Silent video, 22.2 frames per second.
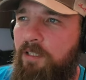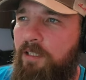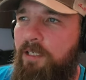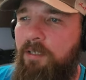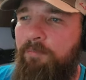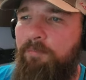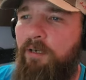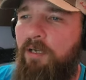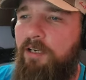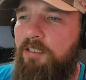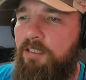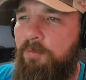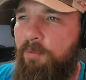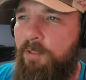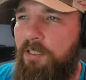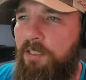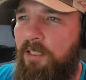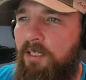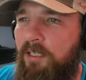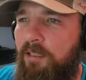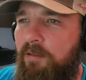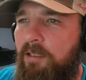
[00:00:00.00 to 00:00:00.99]
he possibly
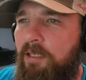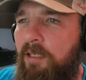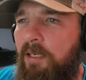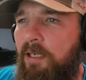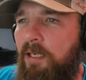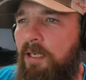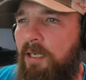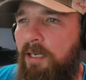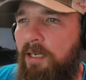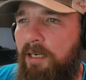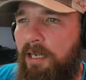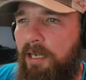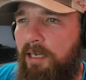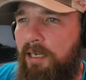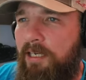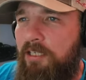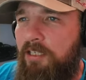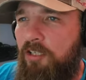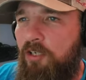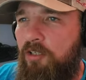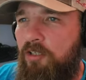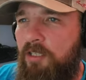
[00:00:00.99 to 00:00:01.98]
can. Now,
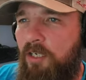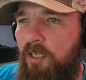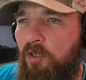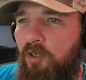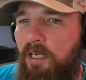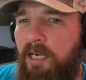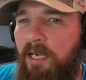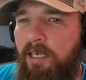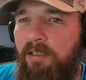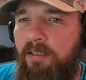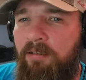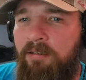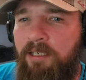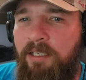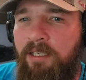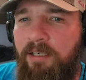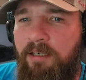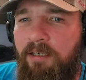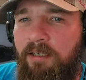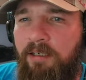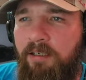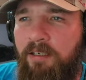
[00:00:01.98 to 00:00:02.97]
he's using a grinder
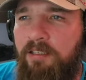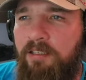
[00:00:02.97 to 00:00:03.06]
here. Let's